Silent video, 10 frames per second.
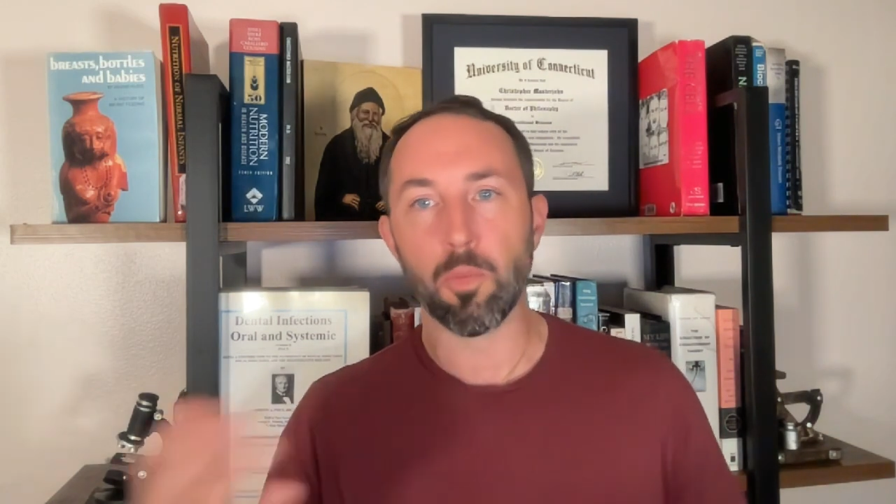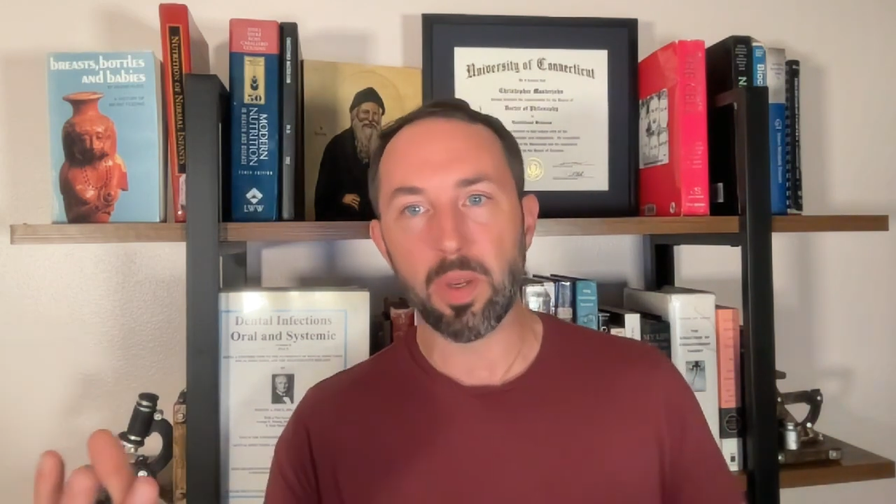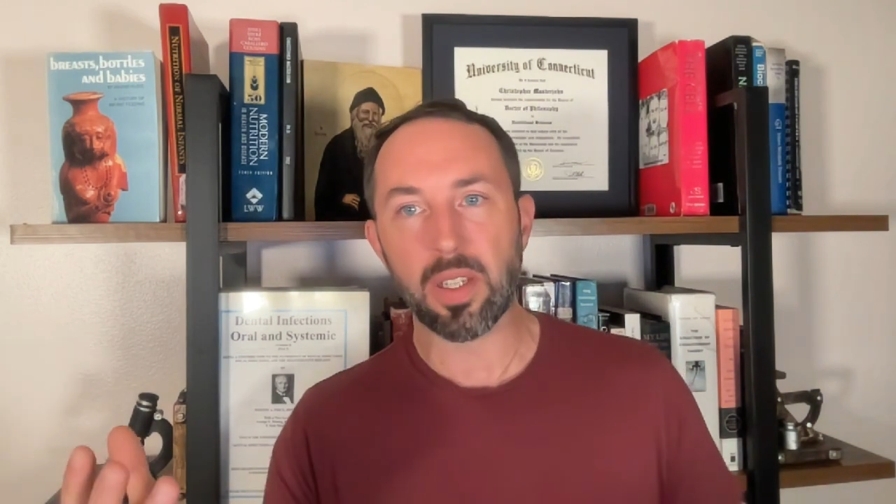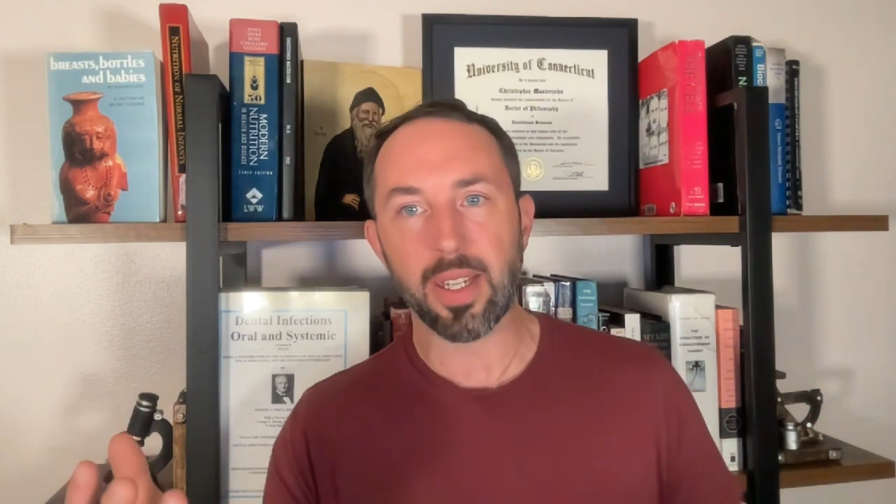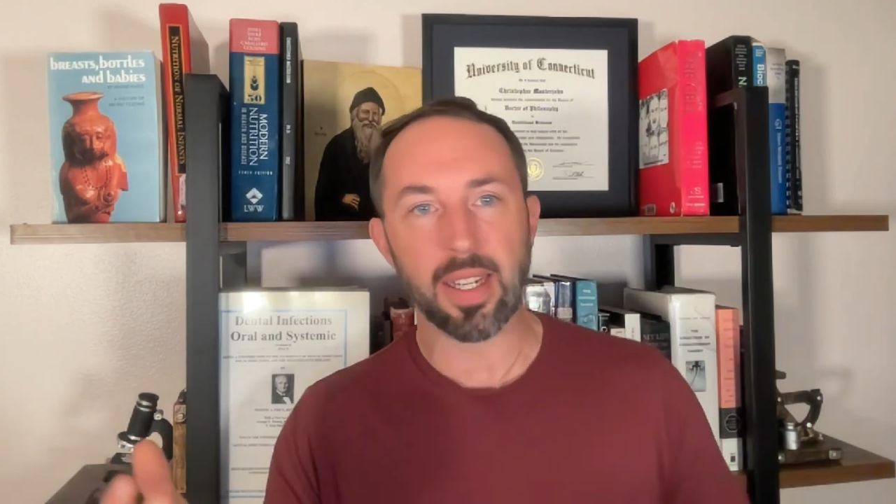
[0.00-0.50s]

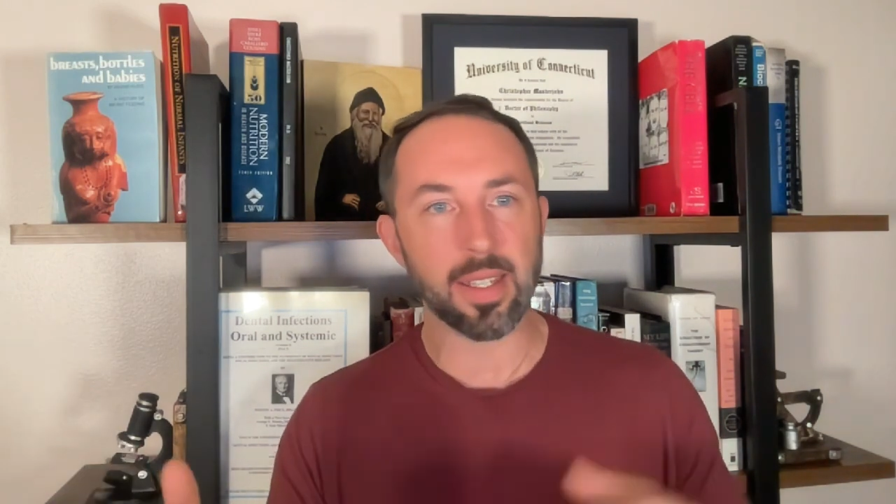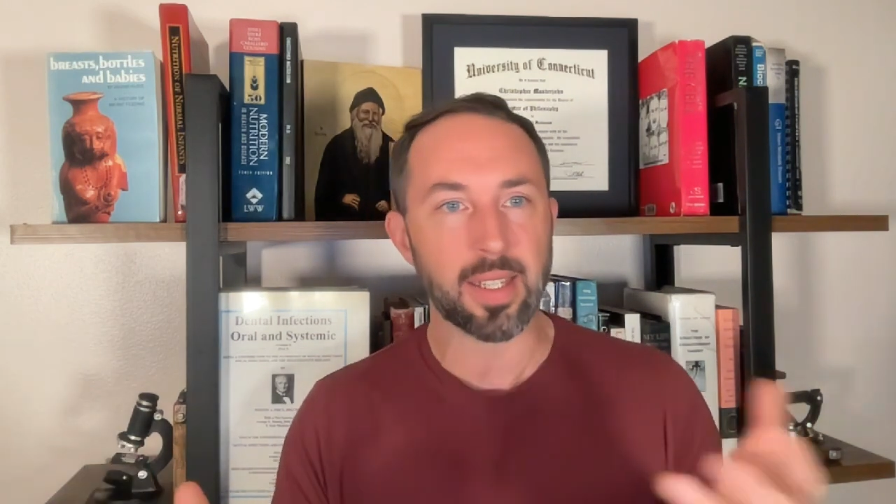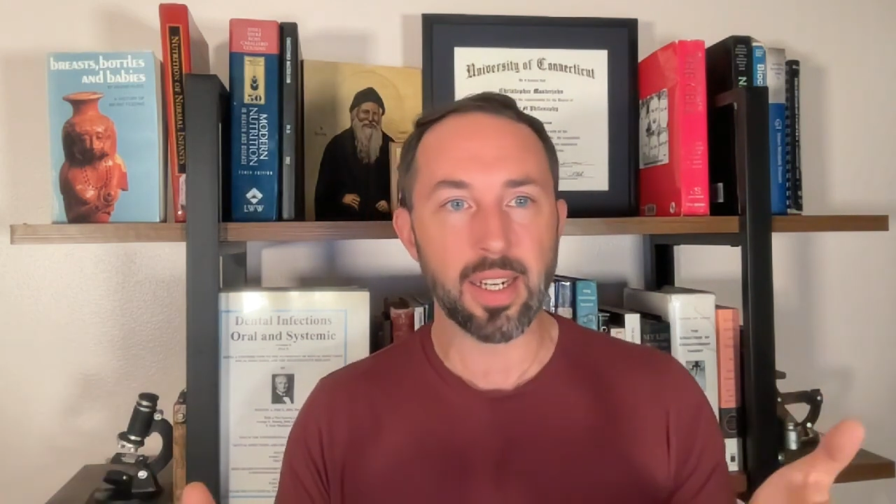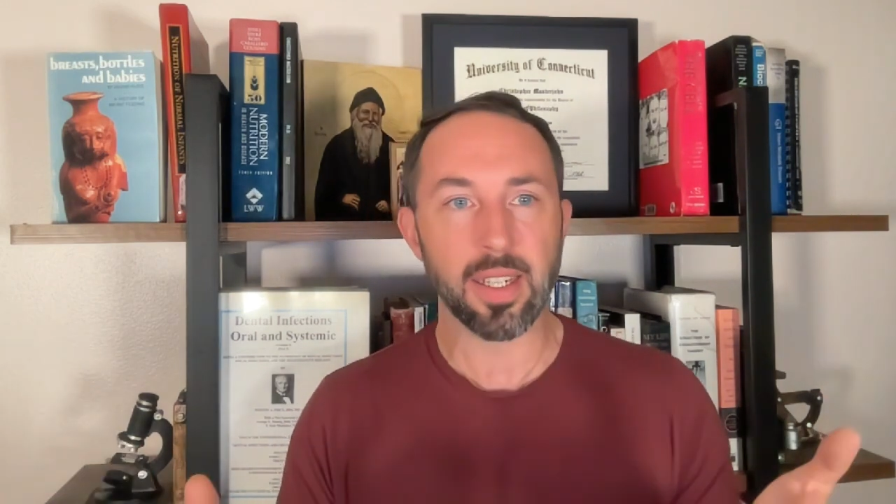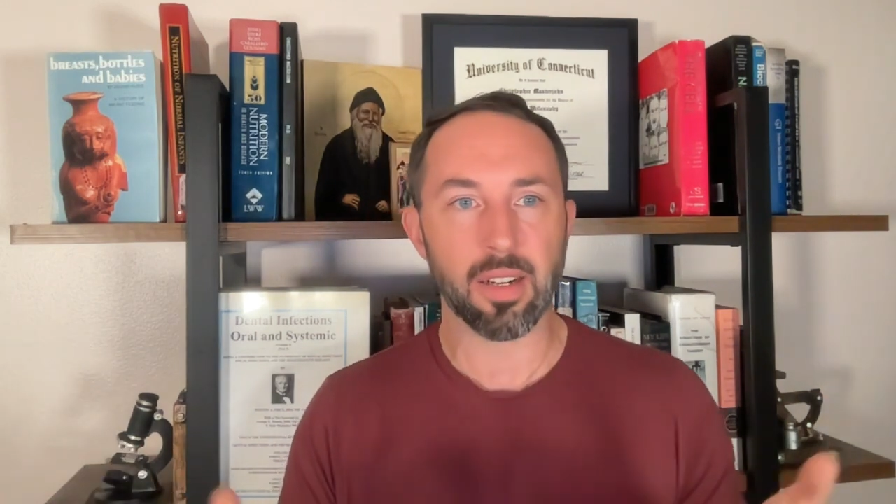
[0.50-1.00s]
obesity and
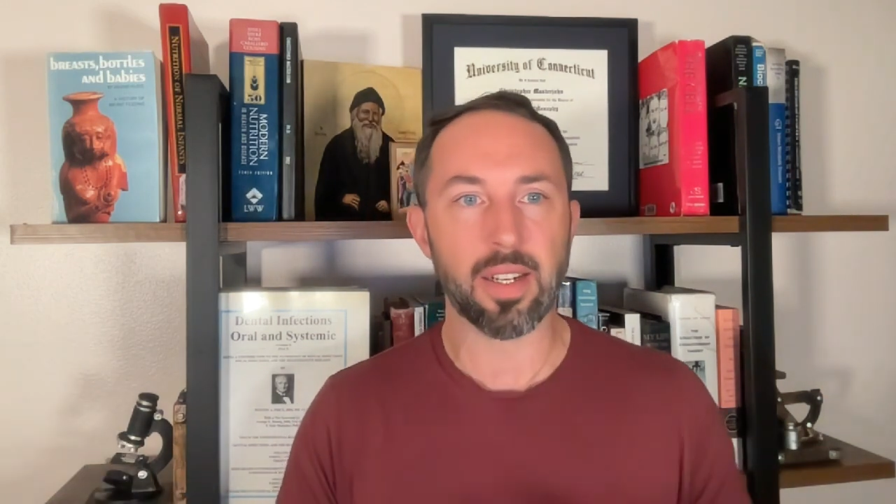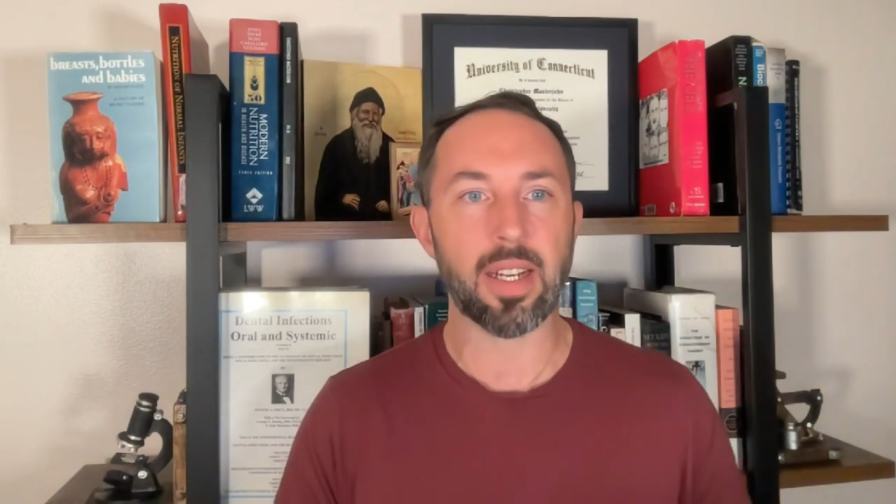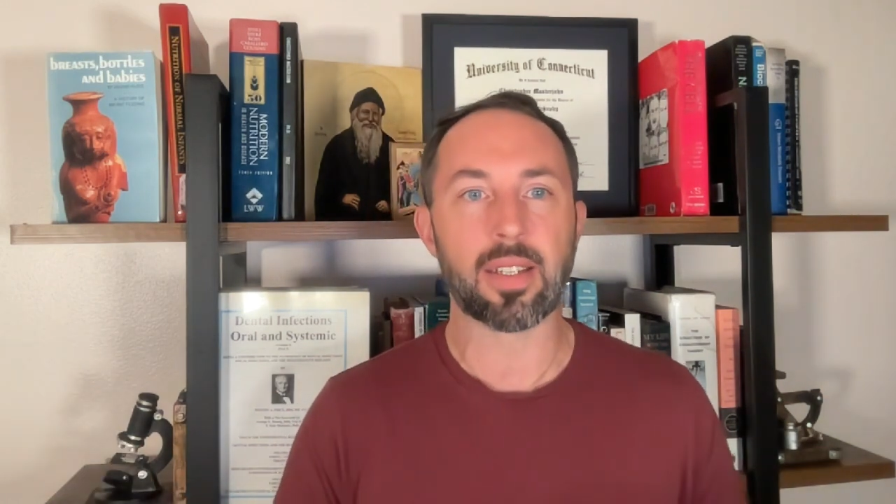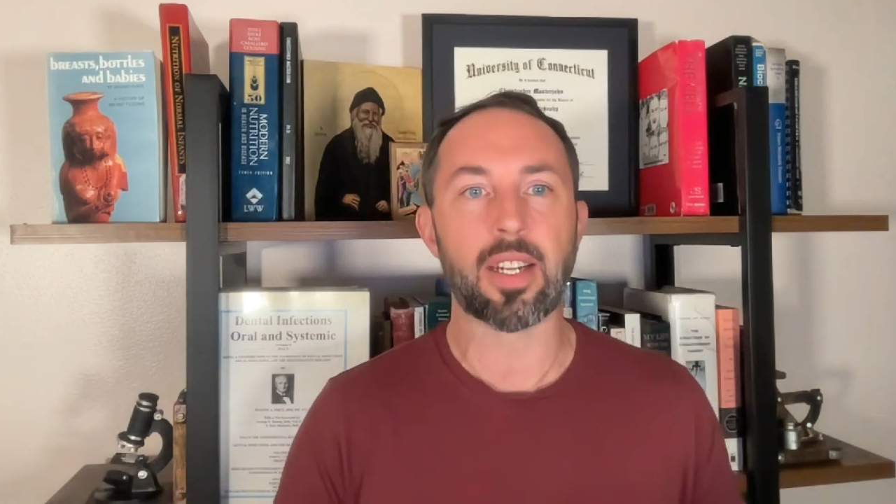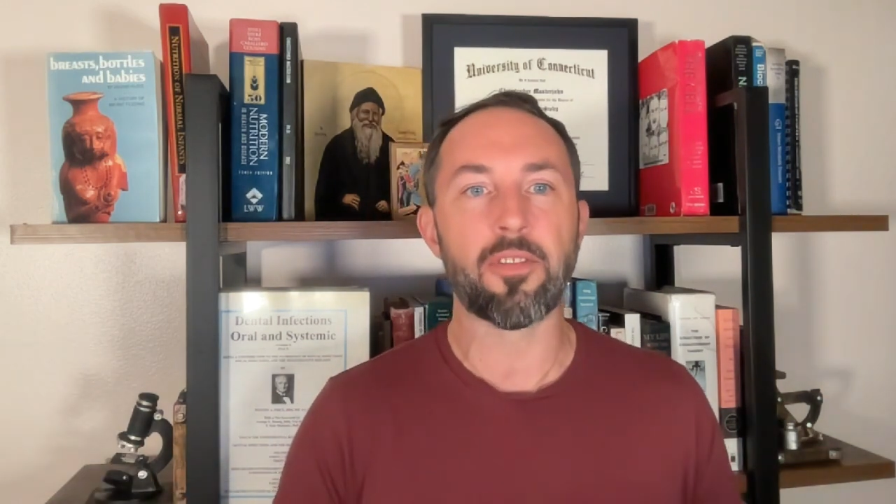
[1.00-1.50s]

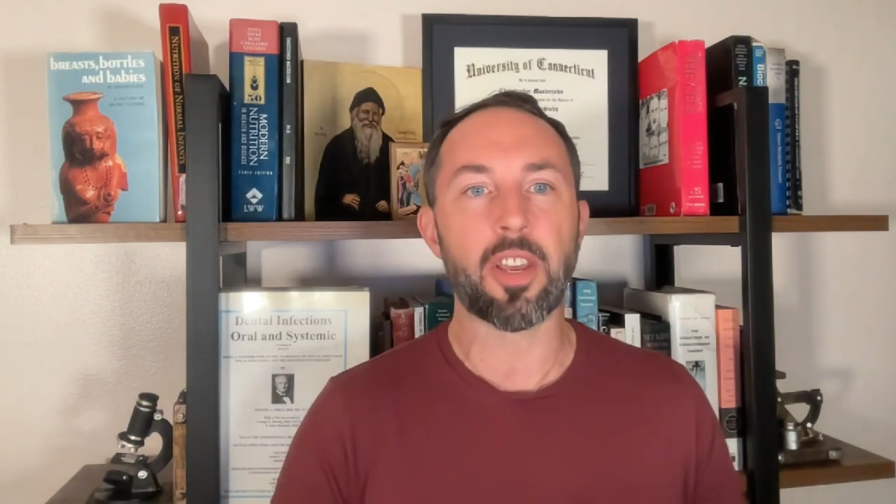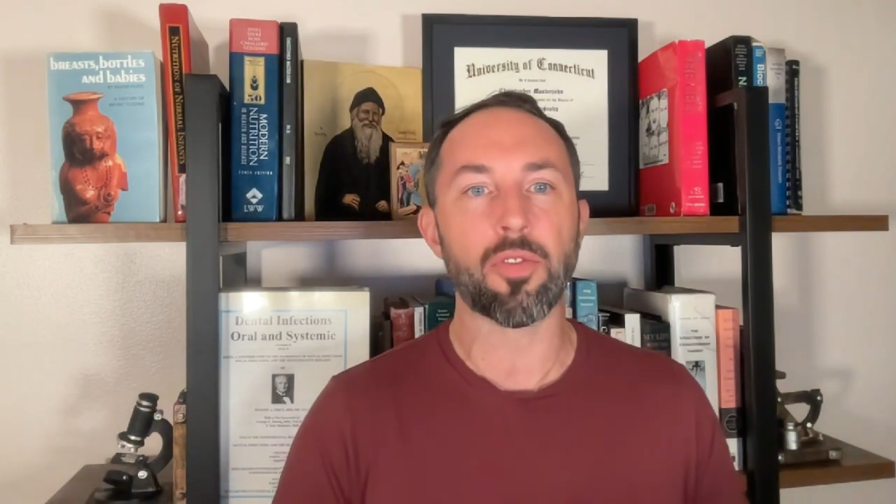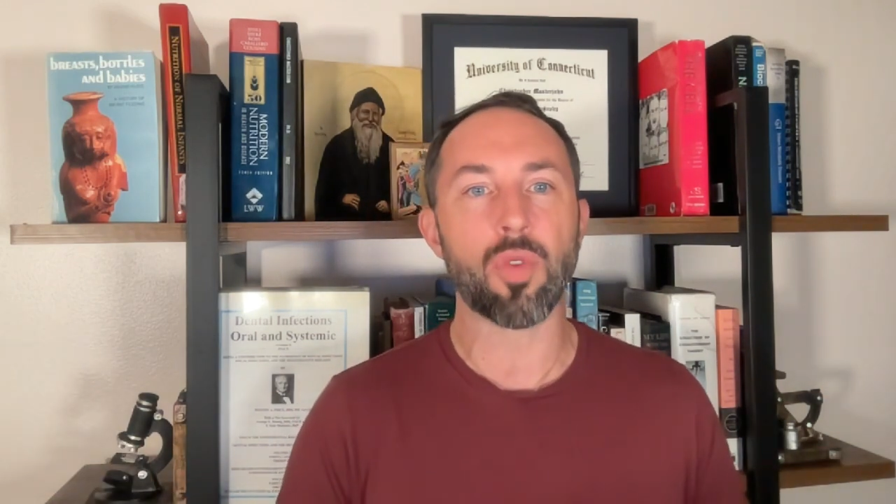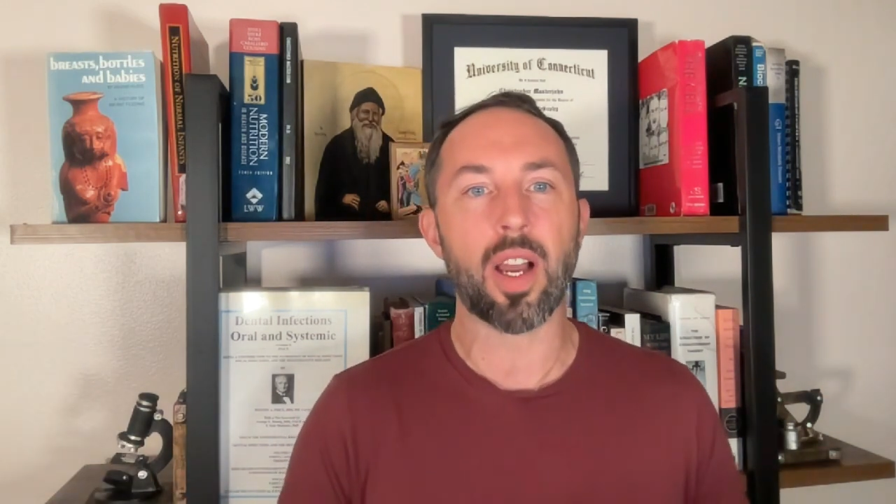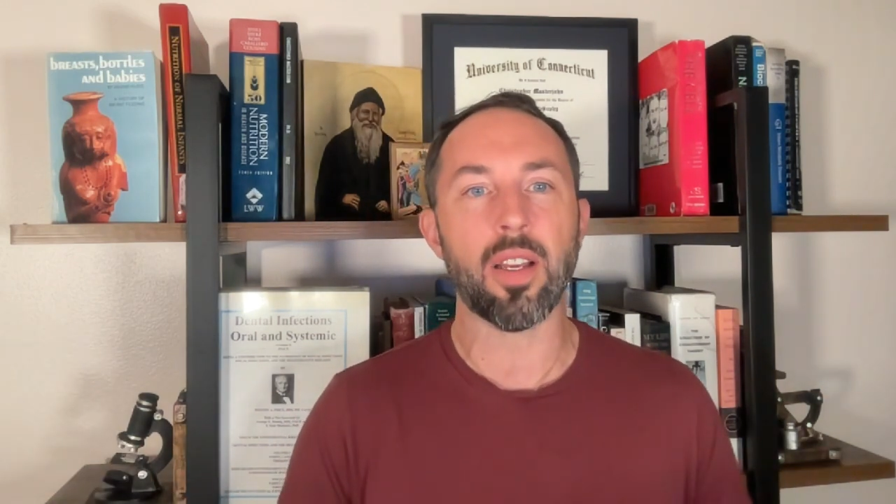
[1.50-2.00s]
sedentariness that have
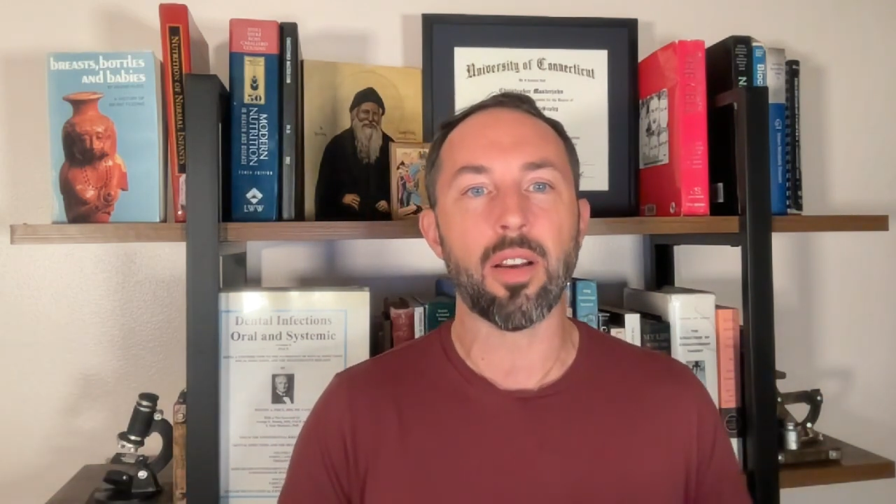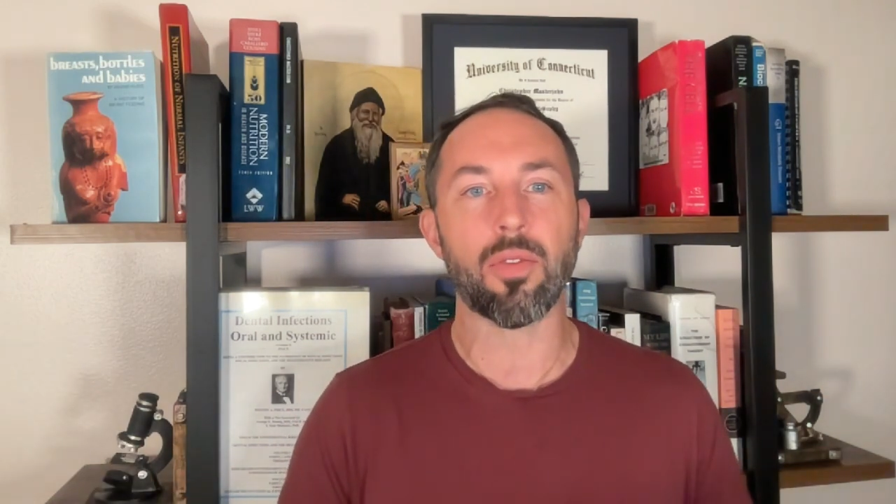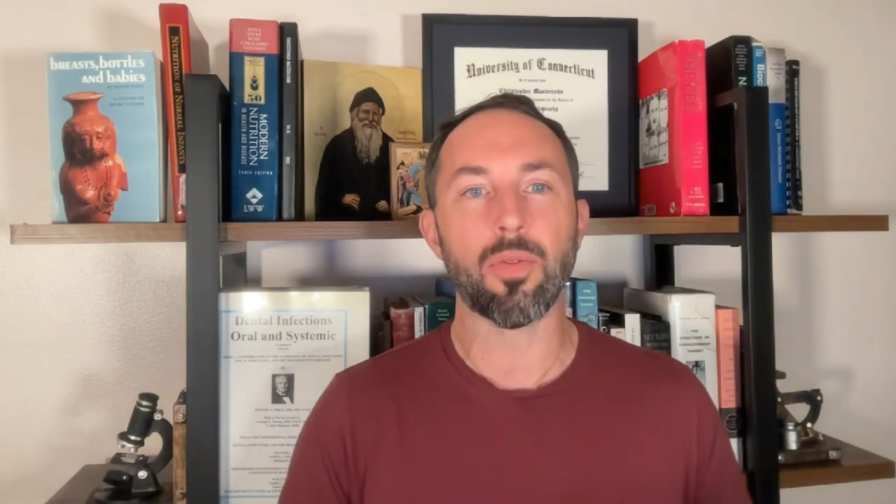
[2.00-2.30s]
given rise